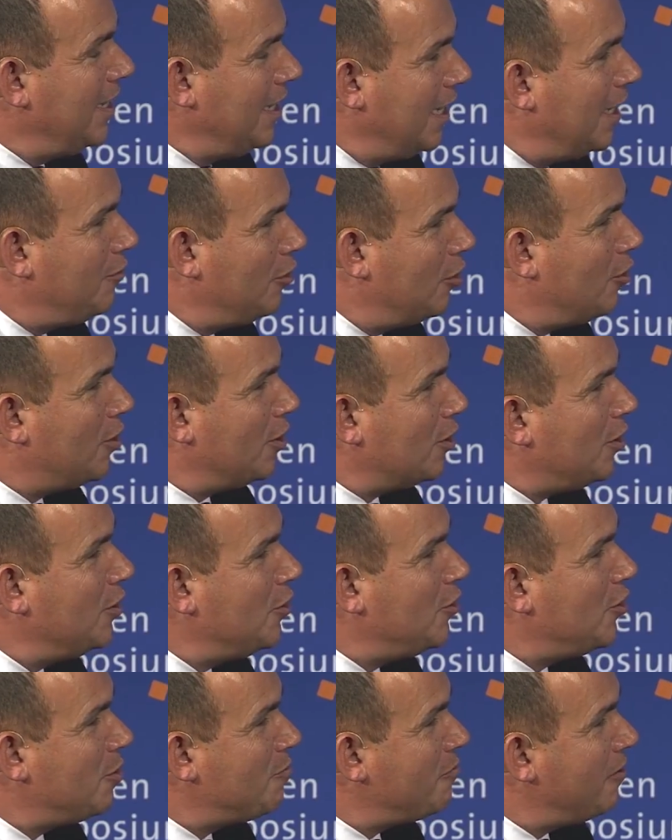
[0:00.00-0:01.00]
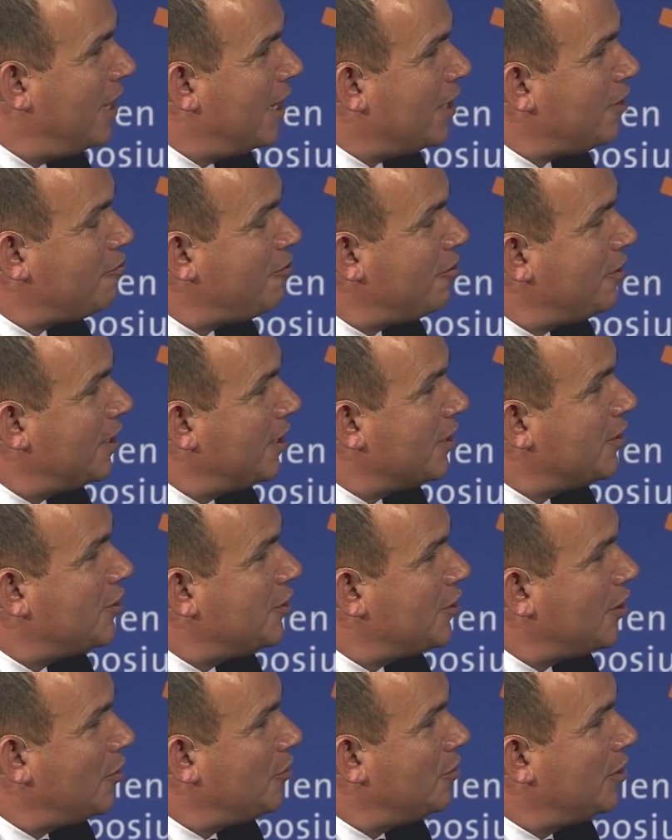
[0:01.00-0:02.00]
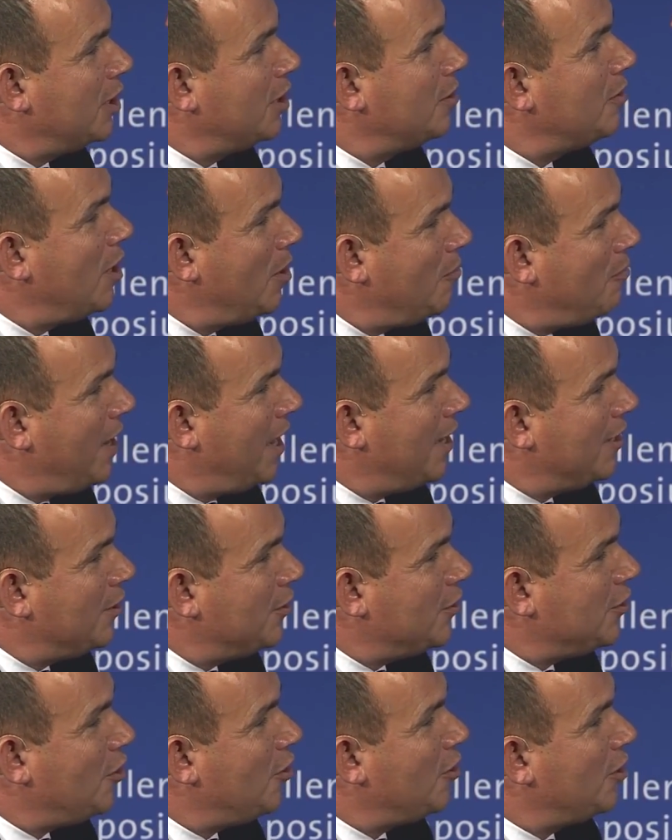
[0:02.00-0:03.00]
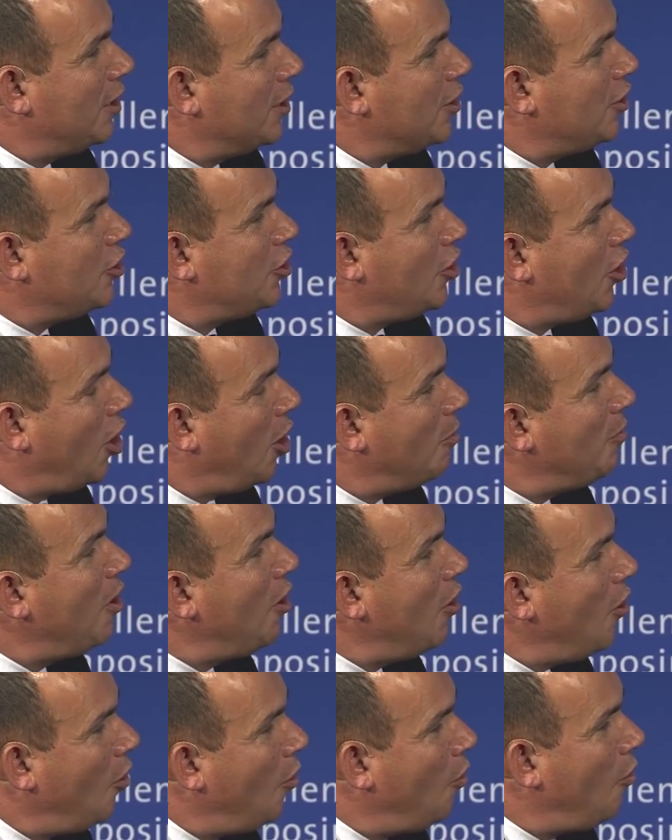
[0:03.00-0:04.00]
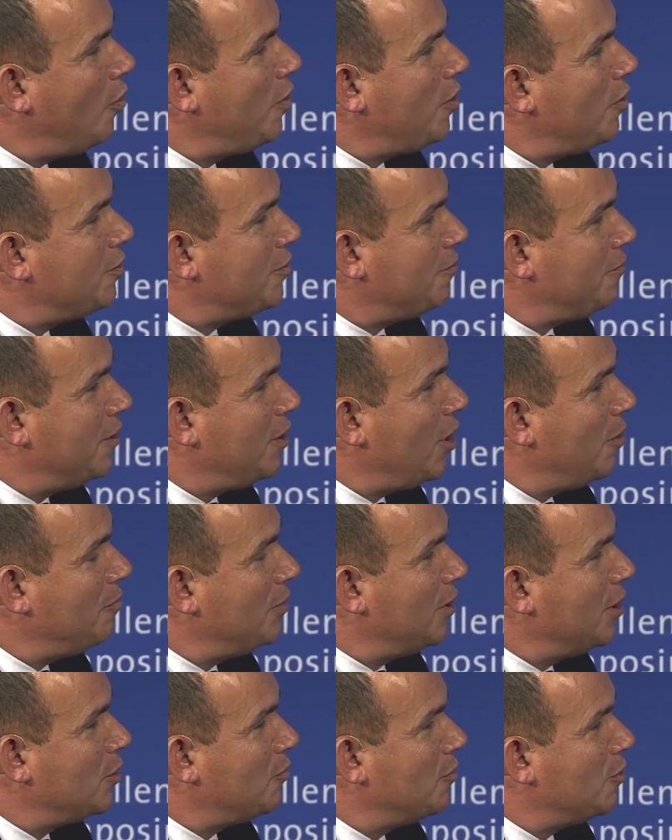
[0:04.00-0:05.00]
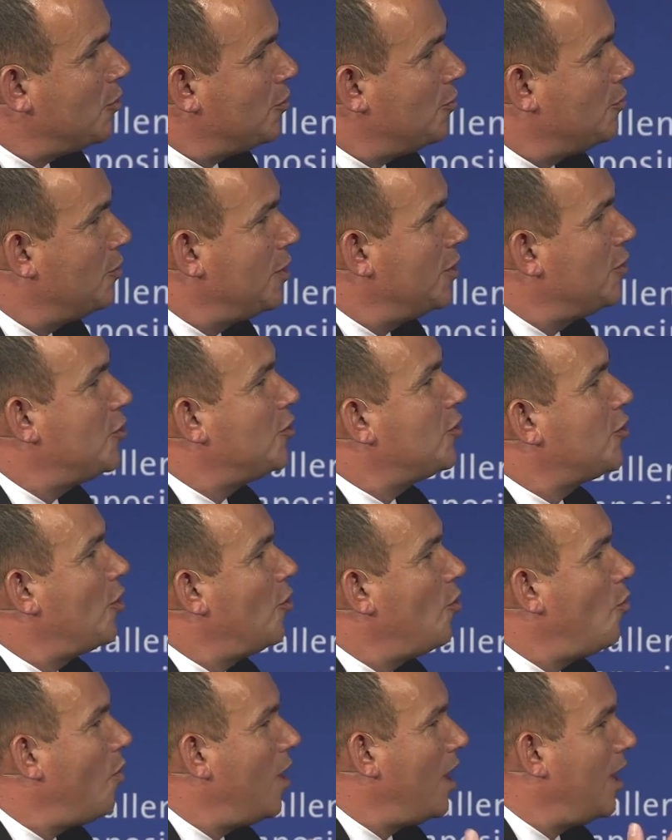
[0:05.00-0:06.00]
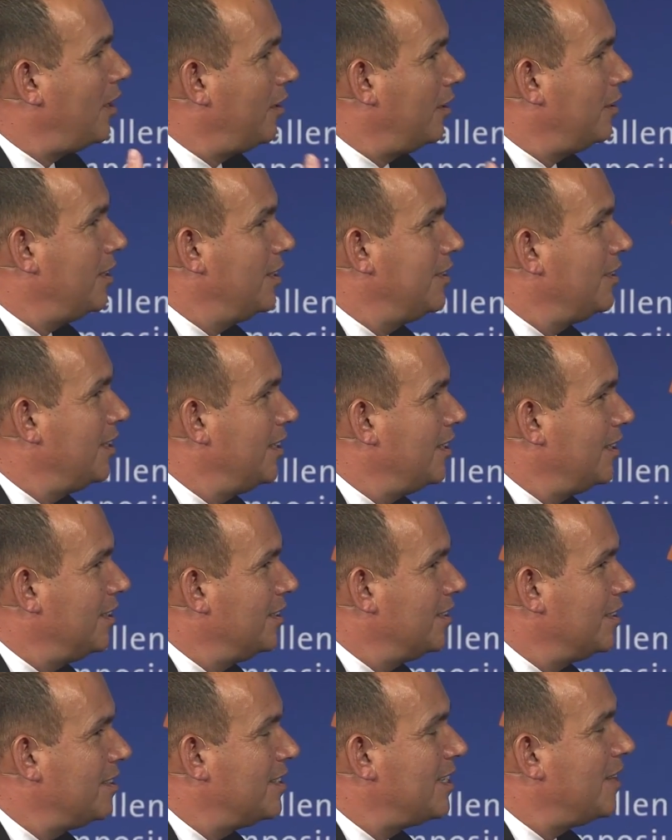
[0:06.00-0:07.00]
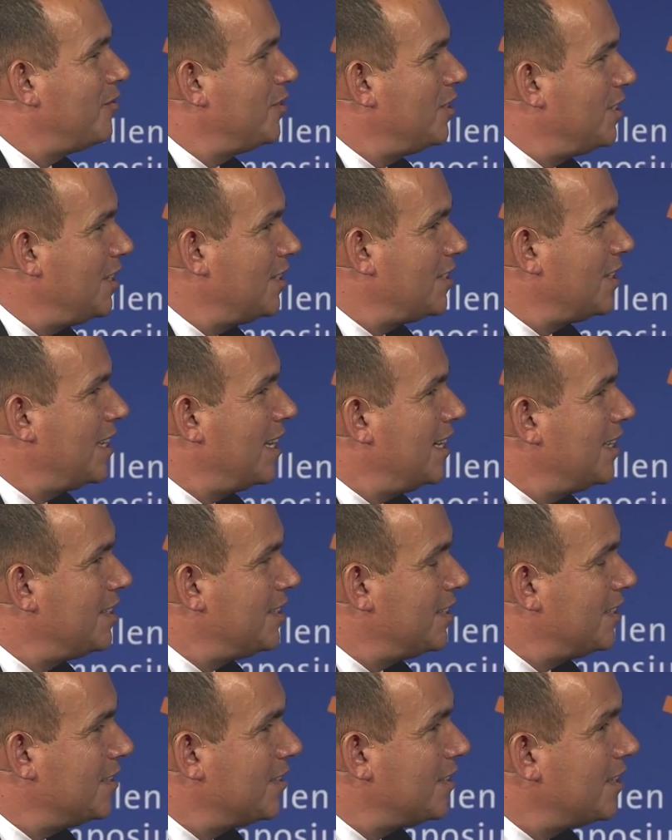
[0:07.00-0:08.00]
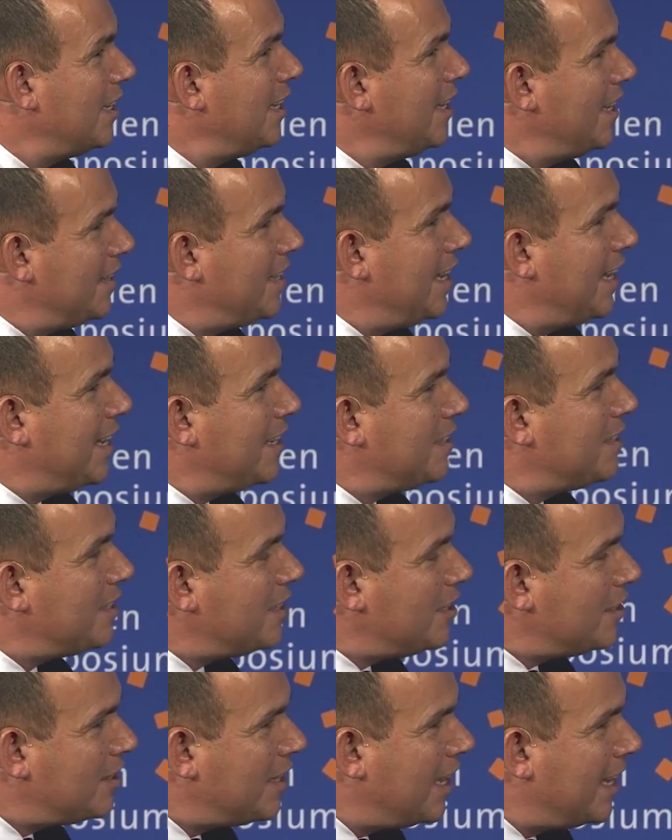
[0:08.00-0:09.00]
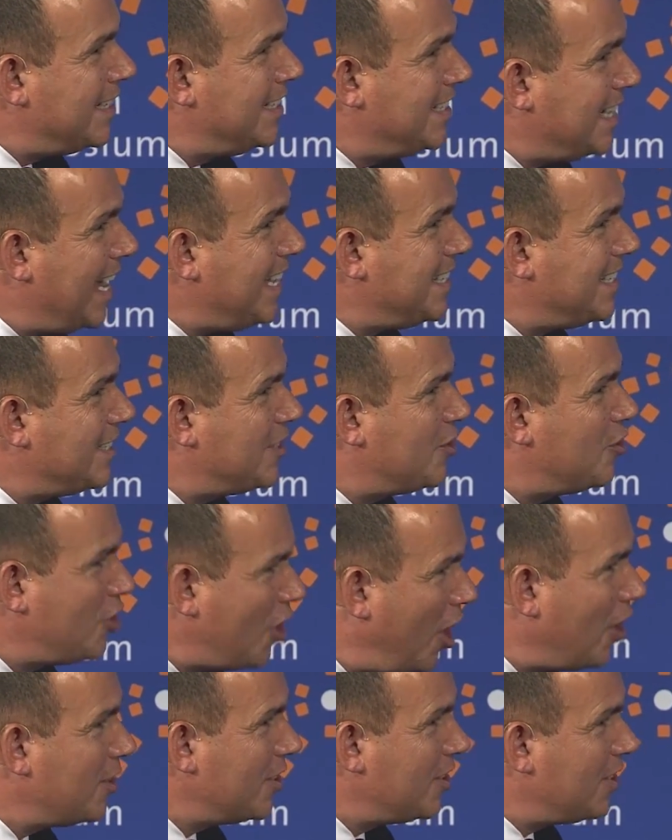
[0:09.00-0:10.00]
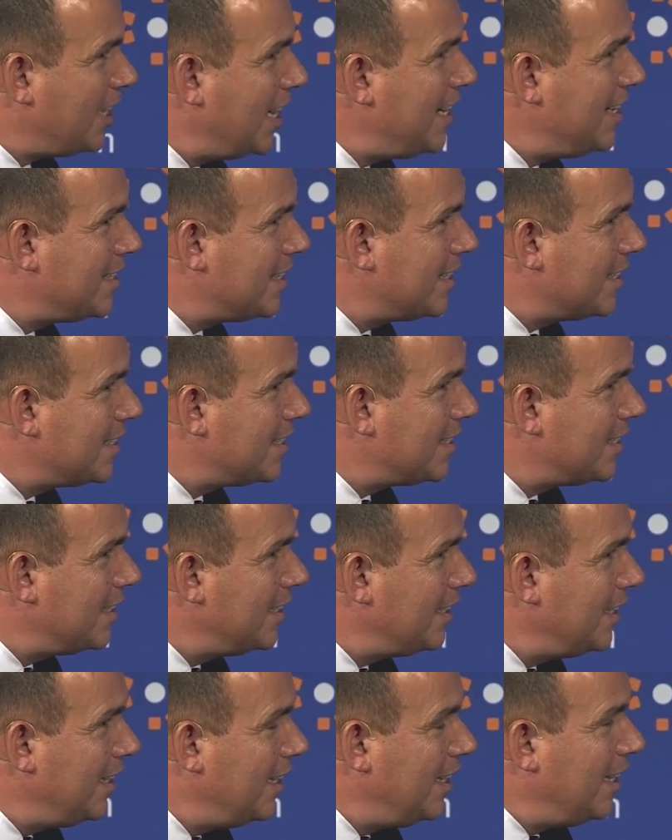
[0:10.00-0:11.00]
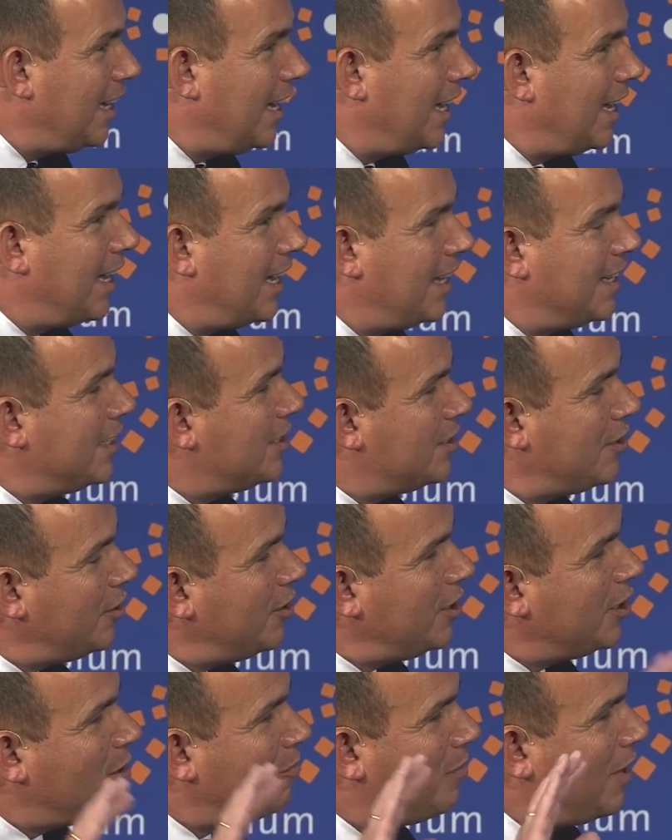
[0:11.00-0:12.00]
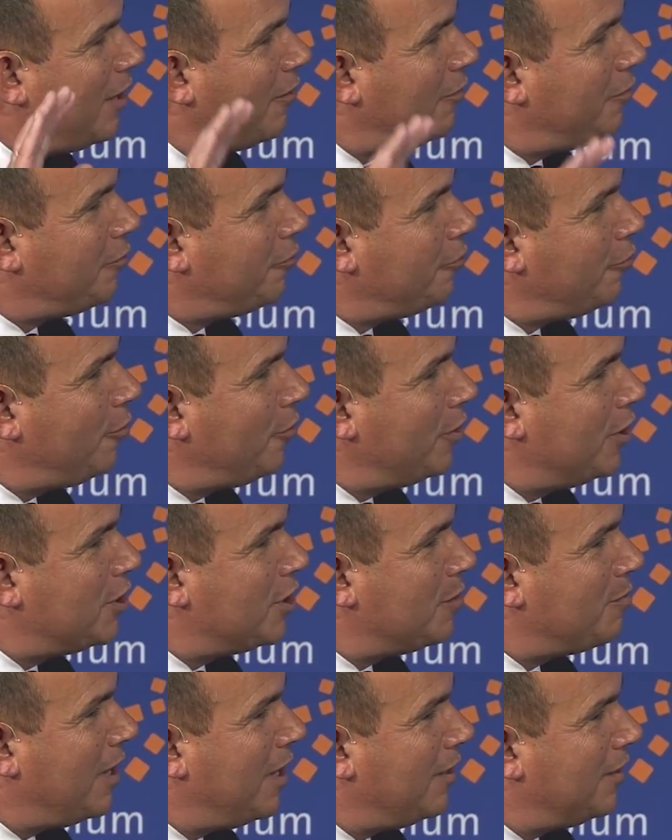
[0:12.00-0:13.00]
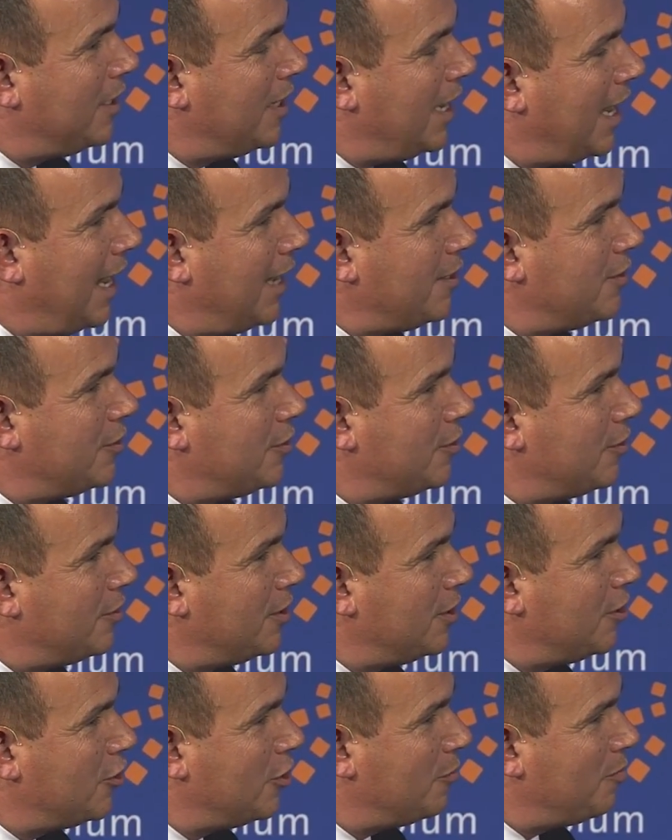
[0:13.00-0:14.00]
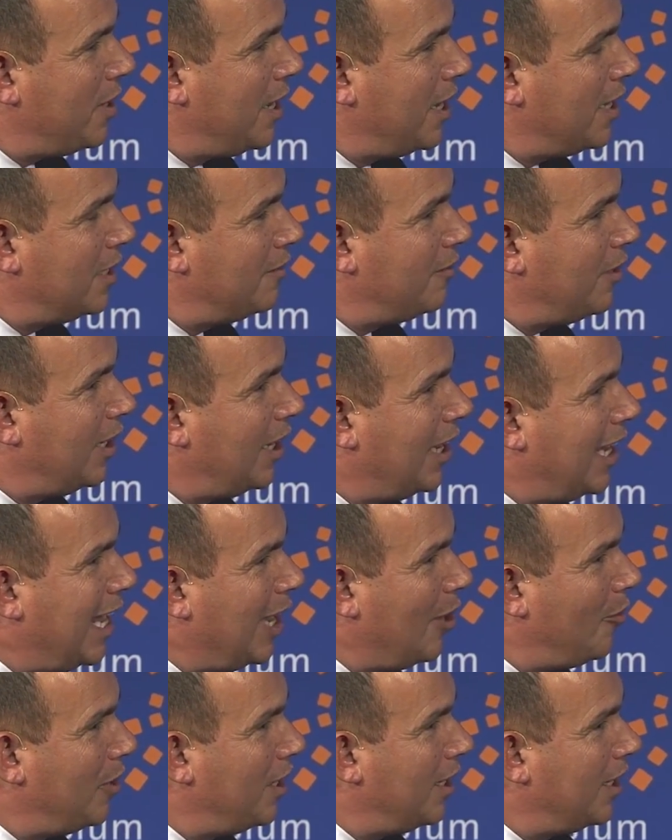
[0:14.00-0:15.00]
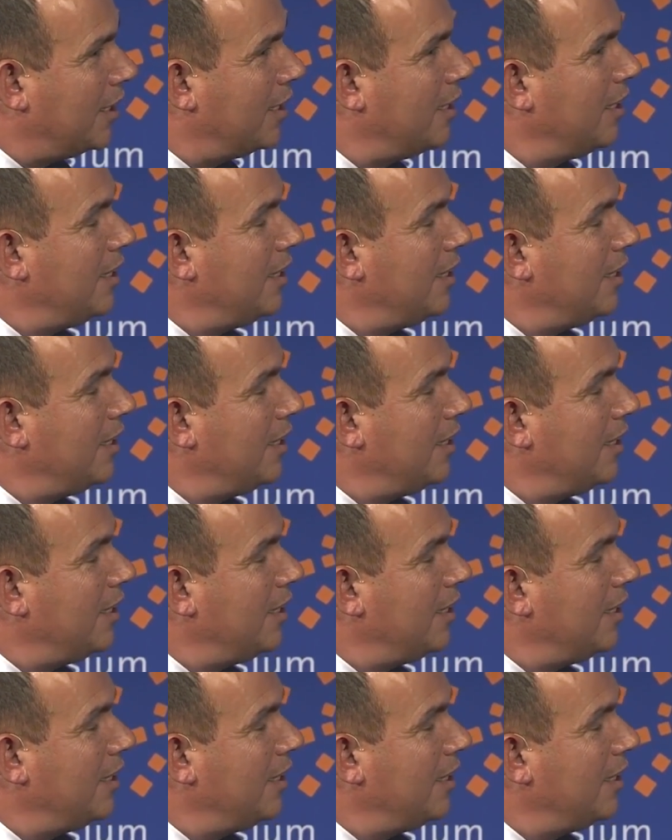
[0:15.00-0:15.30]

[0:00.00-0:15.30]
If you look at consumer electronics, Sony, Panasonic, Sharp, all those three companies which did so well in the 70s and 80s, their debt is junk status. Mm. And it's nothing about fraud, it's about the attitude in Japan of allowing,